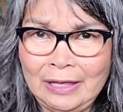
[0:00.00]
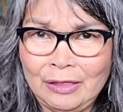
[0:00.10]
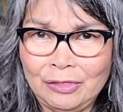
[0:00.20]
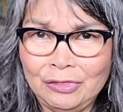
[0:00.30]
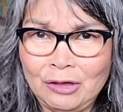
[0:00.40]

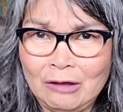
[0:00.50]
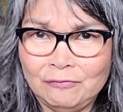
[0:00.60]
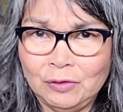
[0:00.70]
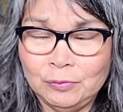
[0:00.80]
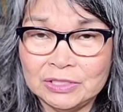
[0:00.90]
and
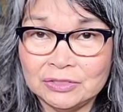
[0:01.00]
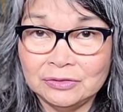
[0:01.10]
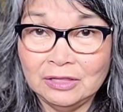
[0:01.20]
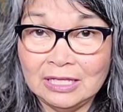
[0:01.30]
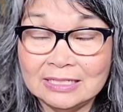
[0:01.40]
thoughtful with
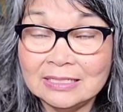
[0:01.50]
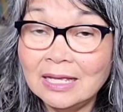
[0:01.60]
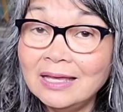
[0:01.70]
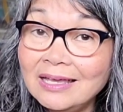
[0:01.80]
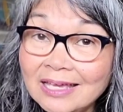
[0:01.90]
certain things,
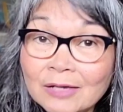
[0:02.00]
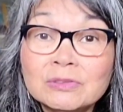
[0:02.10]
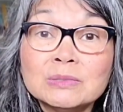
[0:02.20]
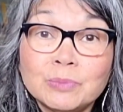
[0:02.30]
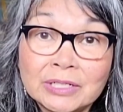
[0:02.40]
he
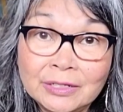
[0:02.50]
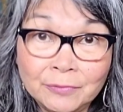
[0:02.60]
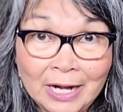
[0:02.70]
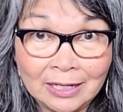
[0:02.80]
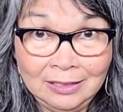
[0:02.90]
was pretty
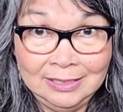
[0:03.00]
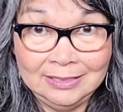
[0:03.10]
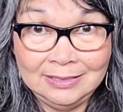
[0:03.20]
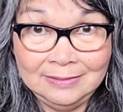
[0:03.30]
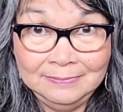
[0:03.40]

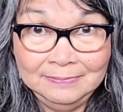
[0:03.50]
reckless.